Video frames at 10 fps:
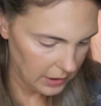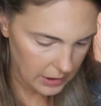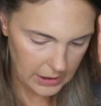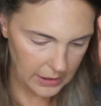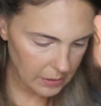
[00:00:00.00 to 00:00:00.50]

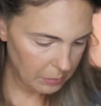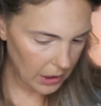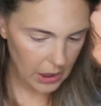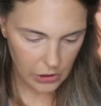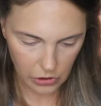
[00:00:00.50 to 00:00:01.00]
It's a decent
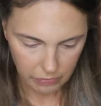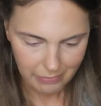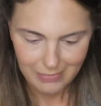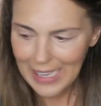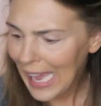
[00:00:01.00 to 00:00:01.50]
blush.
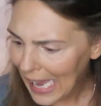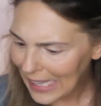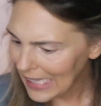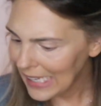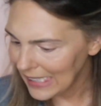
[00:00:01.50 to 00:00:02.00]

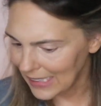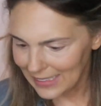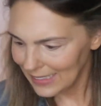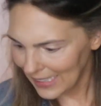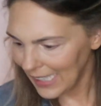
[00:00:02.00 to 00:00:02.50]
I like it.
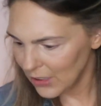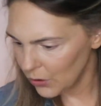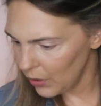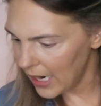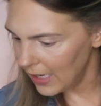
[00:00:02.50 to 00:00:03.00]
That's
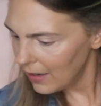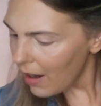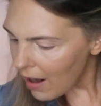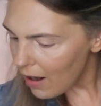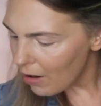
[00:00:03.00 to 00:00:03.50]
great.
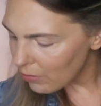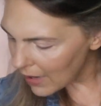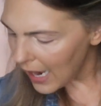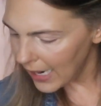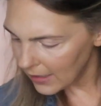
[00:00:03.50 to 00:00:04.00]
All
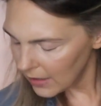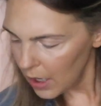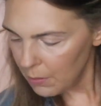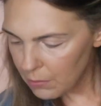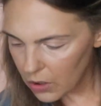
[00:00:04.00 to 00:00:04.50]
right,
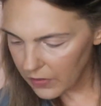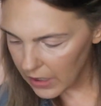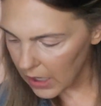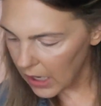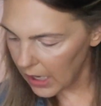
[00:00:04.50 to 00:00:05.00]

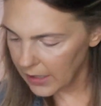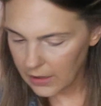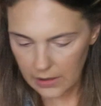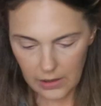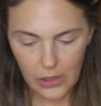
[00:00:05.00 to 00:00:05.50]
moving
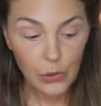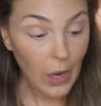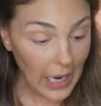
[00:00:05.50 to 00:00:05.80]
on to